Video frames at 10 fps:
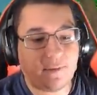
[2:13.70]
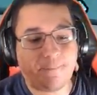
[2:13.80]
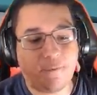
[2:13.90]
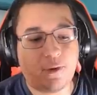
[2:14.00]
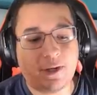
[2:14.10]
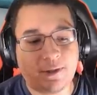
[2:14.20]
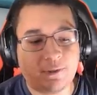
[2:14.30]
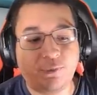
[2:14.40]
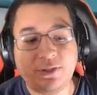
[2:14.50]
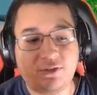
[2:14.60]
for
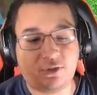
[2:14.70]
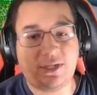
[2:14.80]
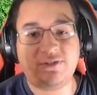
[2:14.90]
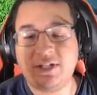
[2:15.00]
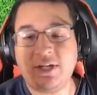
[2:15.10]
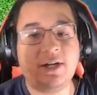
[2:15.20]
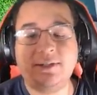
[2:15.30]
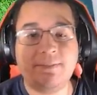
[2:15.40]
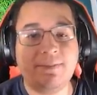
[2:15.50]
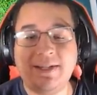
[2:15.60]
the win streaks. Like you're
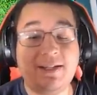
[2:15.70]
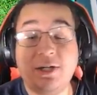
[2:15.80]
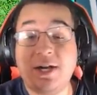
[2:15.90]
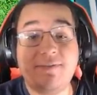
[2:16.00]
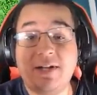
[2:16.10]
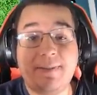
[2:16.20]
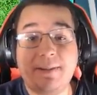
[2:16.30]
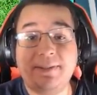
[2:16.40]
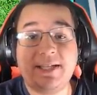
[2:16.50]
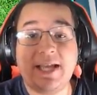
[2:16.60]
not even you're not even gonna be
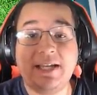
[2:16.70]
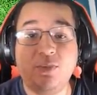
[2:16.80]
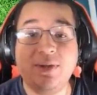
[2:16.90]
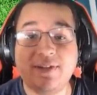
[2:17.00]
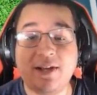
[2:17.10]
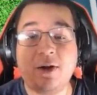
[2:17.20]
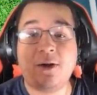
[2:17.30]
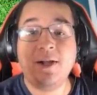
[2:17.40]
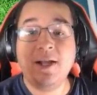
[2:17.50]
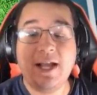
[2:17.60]
able to get any wins at
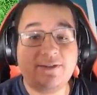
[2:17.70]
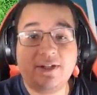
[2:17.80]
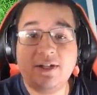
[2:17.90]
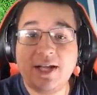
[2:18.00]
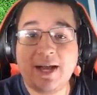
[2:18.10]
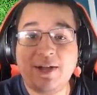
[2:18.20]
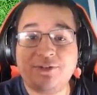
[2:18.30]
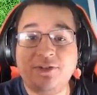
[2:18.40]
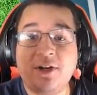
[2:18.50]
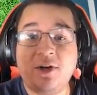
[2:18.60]
all. It's gonna count
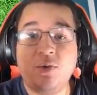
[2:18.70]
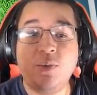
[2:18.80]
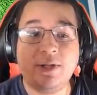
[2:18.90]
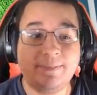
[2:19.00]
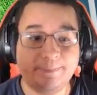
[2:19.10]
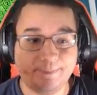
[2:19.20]
as not a win.